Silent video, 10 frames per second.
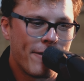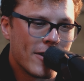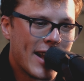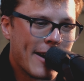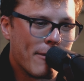feel
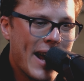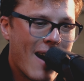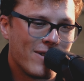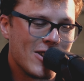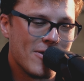like we
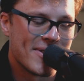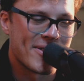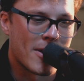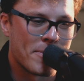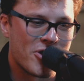have to use this
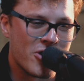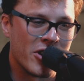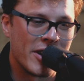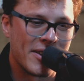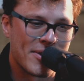
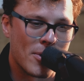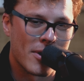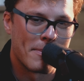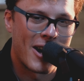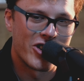opportunity to talk
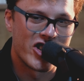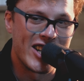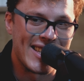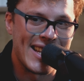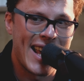about
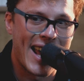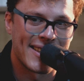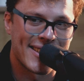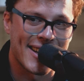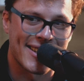GTA
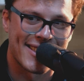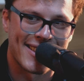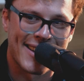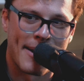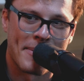6
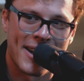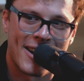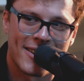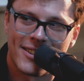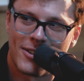that's coming
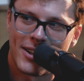out. Or